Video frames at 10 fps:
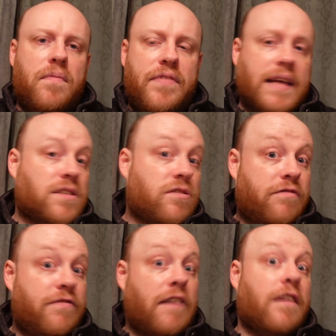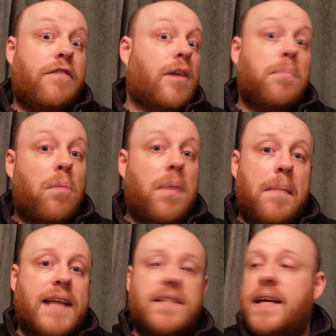things are very, very
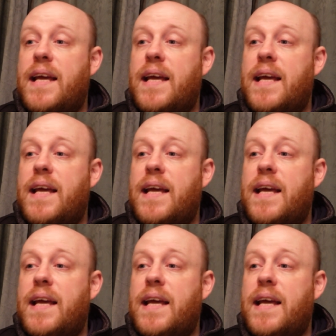problematic